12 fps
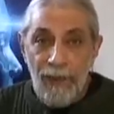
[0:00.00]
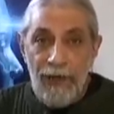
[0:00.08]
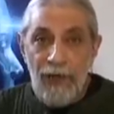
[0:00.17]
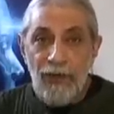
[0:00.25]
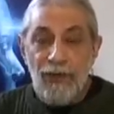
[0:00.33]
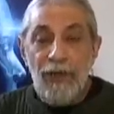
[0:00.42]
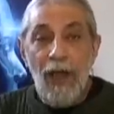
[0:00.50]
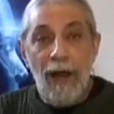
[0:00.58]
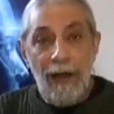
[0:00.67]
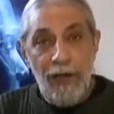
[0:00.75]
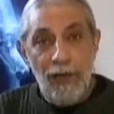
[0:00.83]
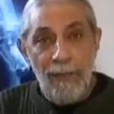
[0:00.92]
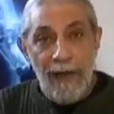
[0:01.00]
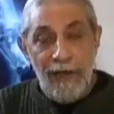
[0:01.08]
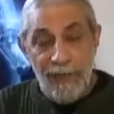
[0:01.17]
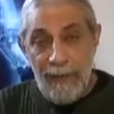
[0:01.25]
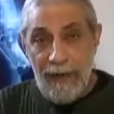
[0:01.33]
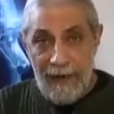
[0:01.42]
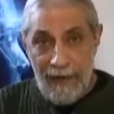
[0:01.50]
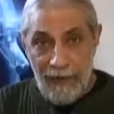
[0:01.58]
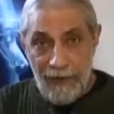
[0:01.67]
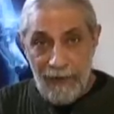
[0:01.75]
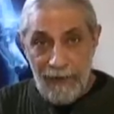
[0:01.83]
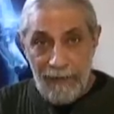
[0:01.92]
produce our human
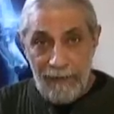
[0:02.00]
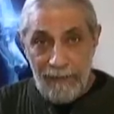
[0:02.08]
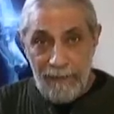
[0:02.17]
experience.